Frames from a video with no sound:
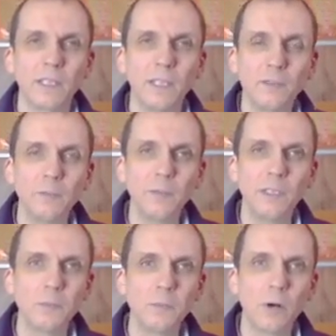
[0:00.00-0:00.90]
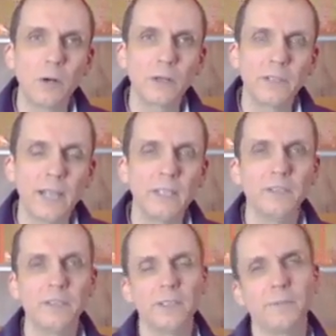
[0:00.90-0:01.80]
Give me
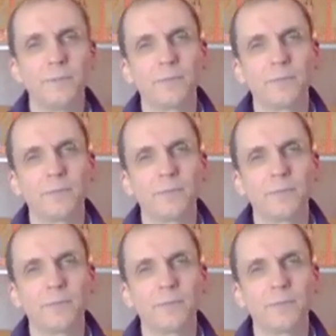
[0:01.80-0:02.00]
immortality.